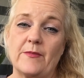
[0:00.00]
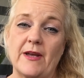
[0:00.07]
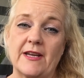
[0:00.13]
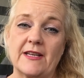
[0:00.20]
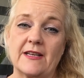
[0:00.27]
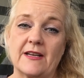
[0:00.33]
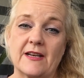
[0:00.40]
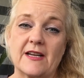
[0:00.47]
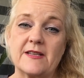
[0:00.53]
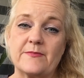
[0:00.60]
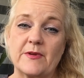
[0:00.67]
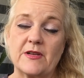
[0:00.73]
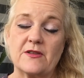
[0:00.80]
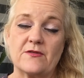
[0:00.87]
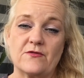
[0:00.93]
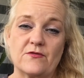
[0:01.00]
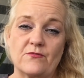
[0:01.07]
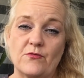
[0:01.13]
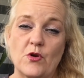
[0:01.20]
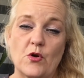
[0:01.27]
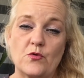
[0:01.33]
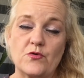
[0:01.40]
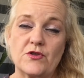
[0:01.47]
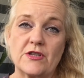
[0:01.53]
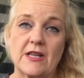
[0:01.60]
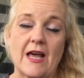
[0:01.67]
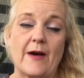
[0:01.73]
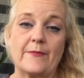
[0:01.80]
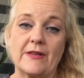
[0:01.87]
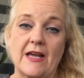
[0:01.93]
making a nice big roast lamb